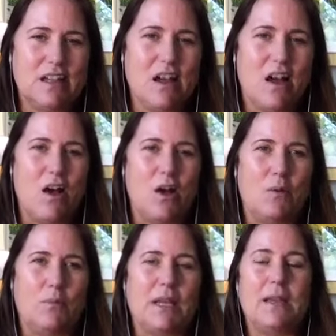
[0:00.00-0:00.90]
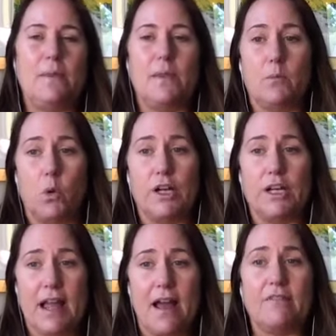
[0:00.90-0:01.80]
in the
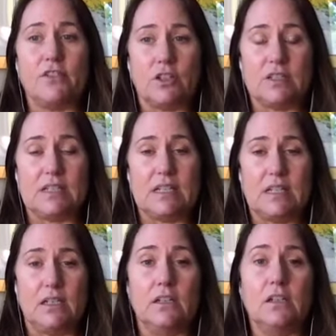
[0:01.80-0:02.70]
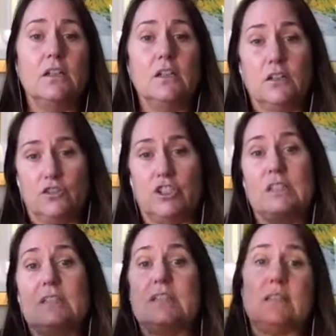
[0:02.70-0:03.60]
morning after scene,
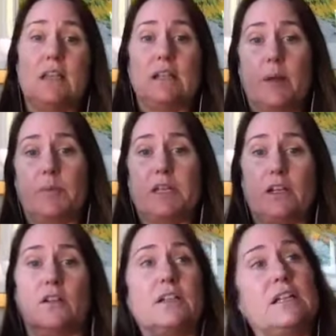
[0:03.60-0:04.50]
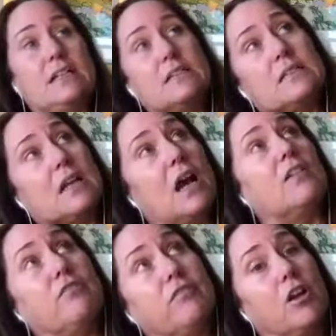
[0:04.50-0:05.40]
she's sitting up here and he's kind
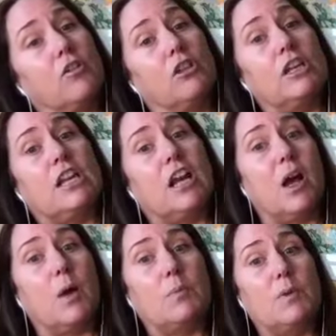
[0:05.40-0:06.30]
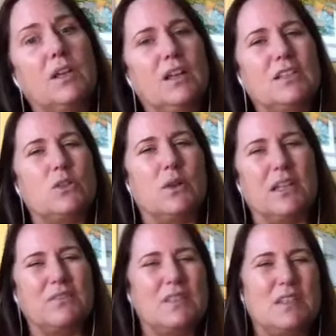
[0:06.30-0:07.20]
of, looking up. So it
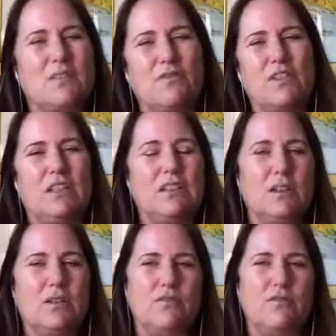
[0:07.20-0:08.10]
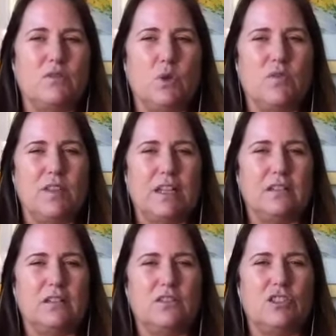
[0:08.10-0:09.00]
gives this feeling of sort of like
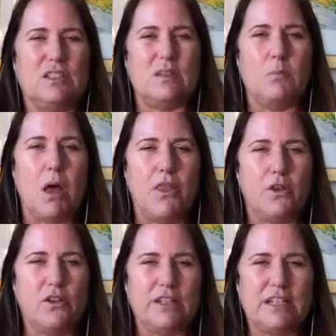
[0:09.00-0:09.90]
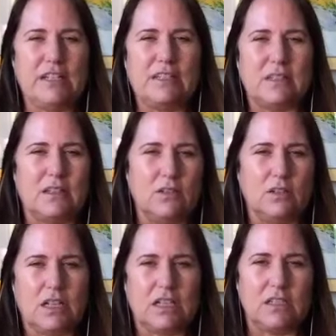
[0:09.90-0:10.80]
she's the mother and he's the little
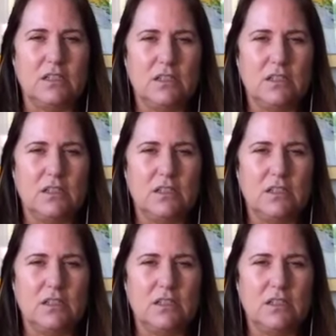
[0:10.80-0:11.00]
kid.